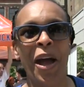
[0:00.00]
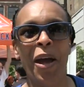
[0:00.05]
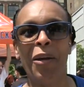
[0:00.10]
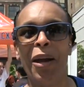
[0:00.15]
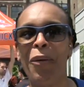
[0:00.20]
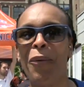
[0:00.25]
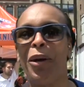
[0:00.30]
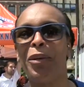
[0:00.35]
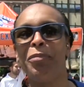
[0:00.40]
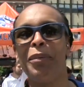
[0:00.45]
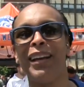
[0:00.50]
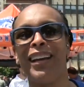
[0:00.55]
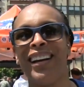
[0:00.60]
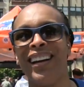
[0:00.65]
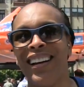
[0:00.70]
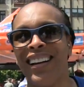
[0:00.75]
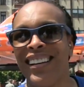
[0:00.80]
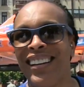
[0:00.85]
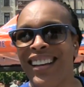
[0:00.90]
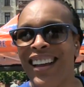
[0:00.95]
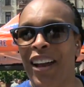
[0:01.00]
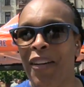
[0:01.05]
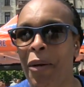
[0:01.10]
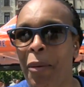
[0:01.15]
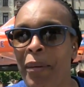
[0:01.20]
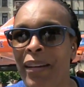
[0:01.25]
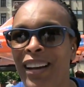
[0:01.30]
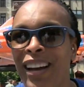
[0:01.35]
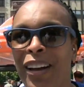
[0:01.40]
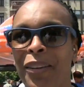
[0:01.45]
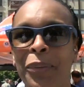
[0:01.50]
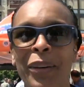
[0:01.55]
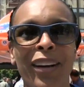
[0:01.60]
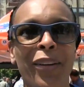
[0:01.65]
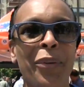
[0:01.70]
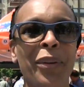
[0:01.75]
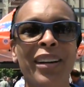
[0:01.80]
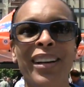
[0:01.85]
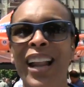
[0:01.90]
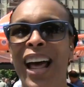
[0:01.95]
It would be good. It would be good.
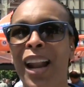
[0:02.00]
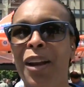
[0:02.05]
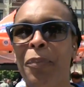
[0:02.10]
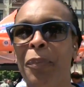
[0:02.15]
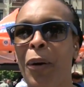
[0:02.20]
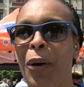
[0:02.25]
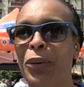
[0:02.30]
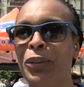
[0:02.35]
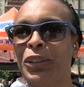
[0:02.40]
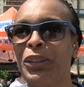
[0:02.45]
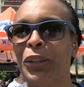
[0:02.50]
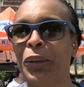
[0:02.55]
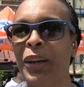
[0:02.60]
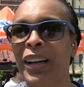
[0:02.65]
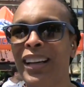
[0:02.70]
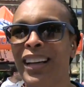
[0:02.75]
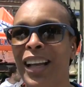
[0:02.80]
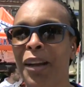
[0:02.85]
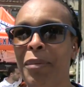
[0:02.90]
We're not opposed to it.